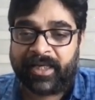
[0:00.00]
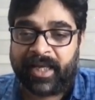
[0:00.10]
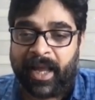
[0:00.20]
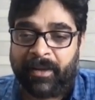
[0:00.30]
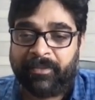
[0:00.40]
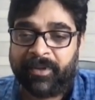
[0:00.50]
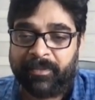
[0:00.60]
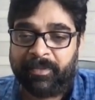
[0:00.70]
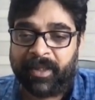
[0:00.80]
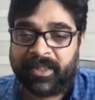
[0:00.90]
cap
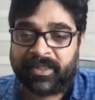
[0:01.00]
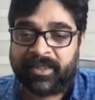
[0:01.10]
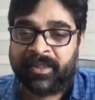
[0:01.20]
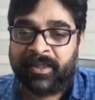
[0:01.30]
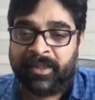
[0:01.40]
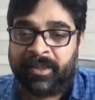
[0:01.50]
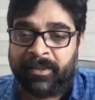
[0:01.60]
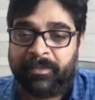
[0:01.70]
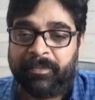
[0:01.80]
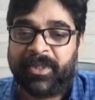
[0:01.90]
plus
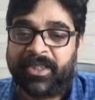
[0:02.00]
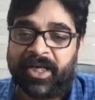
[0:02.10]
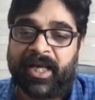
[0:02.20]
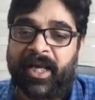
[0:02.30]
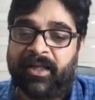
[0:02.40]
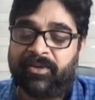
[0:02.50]
bj.